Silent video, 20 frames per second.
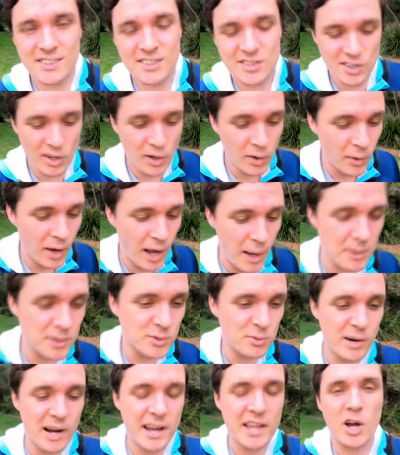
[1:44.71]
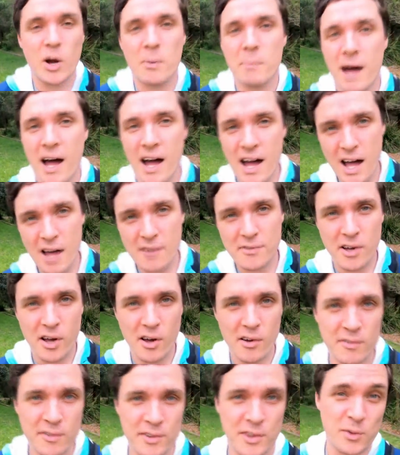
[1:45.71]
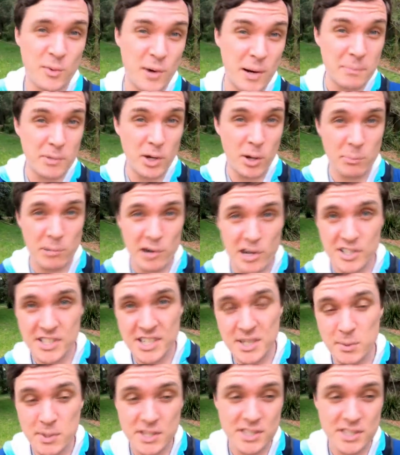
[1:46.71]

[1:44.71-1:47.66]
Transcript: So I was running on behalf of the Run Beyond Project,